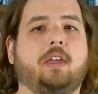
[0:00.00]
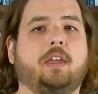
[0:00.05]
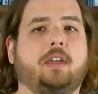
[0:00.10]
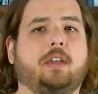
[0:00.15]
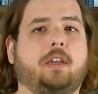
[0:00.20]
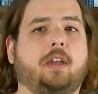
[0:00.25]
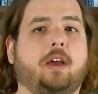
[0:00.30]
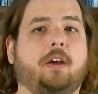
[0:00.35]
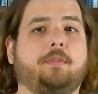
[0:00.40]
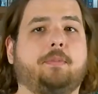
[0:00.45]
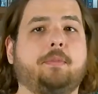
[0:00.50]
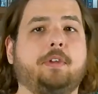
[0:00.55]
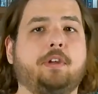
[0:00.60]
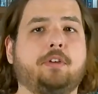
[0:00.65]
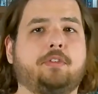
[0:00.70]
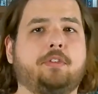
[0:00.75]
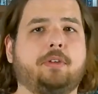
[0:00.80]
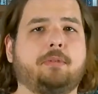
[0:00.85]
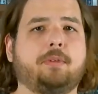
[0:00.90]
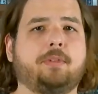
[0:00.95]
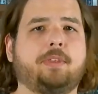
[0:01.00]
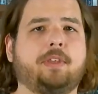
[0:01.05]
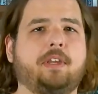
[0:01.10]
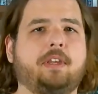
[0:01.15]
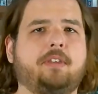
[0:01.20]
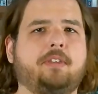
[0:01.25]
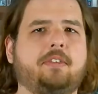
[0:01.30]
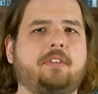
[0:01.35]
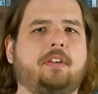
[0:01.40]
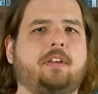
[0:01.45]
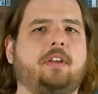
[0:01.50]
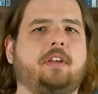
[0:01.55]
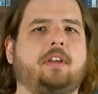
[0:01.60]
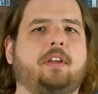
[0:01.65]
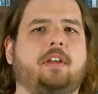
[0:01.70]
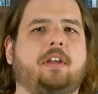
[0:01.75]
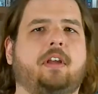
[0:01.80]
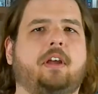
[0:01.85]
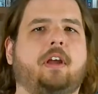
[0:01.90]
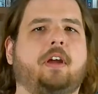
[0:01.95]
Now, usually with these,
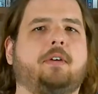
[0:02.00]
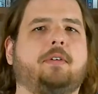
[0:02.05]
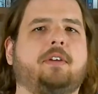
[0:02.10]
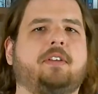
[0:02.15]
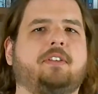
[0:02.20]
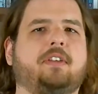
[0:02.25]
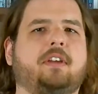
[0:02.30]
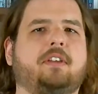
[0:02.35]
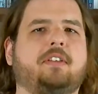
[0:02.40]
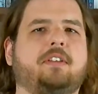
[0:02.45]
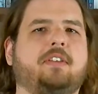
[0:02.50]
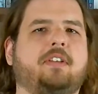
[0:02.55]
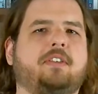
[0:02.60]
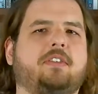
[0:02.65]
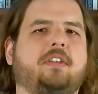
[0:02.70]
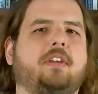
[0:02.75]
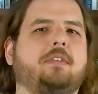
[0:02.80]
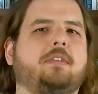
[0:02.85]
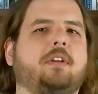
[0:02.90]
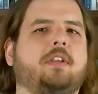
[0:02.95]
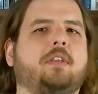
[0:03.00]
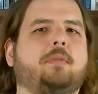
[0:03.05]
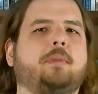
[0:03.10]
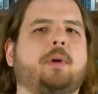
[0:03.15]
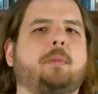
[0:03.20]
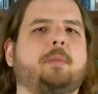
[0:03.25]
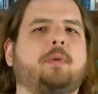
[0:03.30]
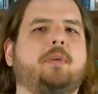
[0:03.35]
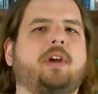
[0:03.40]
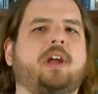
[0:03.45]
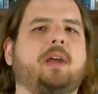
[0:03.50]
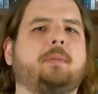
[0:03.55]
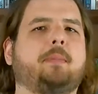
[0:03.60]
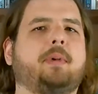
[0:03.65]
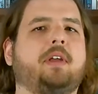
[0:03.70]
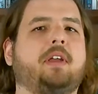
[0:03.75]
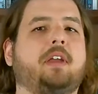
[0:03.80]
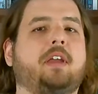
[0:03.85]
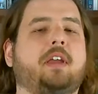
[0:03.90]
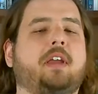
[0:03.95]
I always like to just get rid of the bubble wrap,
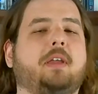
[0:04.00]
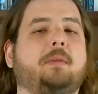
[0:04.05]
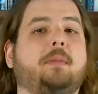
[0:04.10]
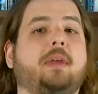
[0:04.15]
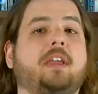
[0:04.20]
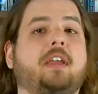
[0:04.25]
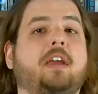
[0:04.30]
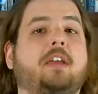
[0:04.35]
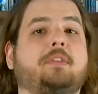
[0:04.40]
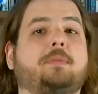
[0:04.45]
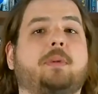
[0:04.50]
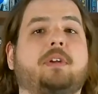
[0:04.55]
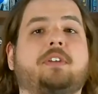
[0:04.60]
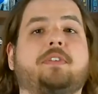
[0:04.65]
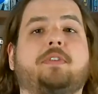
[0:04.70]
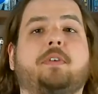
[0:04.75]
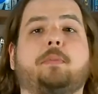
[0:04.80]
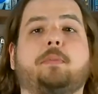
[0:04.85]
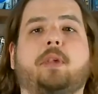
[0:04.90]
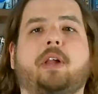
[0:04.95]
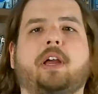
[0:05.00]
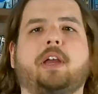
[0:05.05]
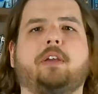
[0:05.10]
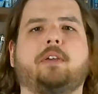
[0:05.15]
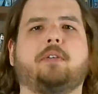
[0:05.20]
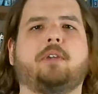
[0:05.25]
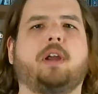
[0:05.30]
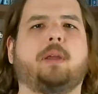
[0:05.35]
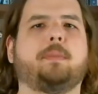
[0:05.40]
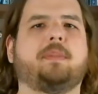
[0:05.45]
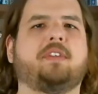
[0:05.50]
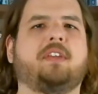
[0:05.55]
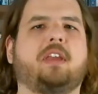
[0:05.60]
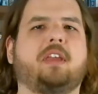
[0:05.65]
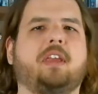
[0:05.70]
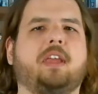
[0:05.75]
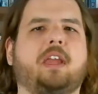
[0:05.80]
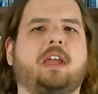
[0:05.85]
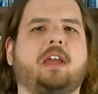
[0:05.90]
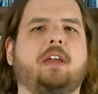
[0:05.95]
make as much of a blind grab as I
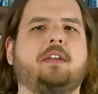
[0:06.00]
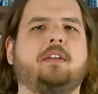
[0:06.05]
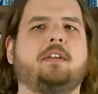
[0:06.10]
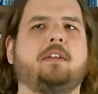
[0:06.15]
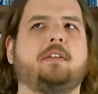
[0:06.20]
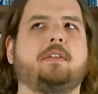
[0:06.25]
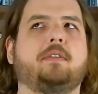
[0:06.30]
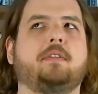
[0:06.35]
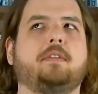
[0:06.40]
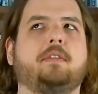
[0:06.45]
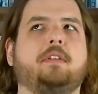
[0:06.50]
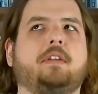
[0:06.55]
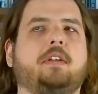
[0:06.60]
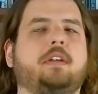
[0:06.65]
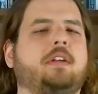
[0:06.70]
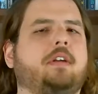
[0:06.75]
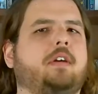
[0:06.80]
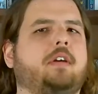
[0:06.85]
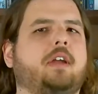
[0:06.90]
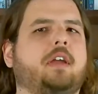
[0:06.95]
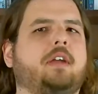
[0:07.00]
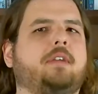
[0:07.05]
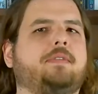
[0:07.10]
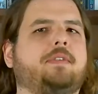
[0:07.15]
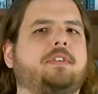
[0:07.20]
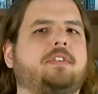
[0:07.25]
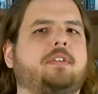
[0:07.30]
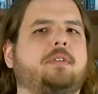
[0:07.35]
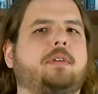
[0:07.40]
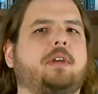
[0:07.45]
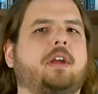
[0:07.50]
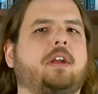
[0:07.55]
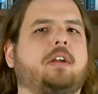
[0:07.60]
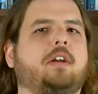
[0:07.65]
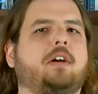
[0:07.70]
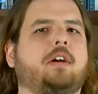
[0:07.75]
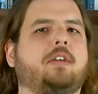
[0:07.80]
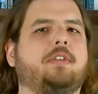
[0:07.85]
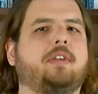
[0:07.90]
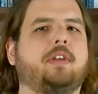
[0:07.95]
can. Oh, hang on, feels like we got a
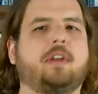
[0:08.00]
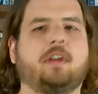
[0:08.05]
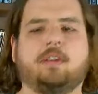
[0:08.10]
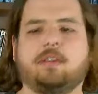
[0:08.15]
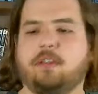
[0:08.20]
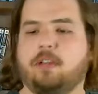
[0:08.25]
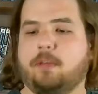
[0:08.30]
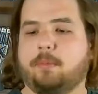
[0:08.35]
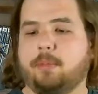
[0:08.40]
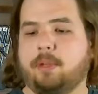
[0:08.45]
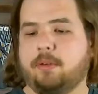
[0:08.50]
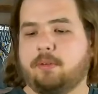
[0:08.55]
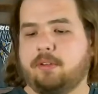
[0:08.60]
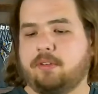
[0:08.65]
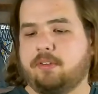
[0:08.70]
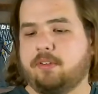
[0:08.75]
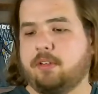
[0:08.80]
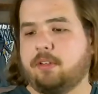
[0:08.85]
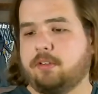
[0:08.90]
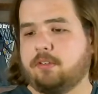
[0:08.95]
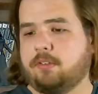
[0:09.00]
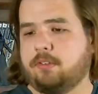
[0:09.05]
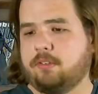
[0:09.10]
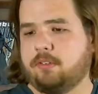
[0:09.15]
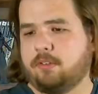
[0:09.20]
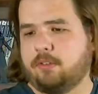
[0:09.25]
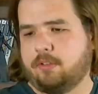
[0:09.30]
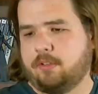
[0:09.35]
card thing on top here. What's this?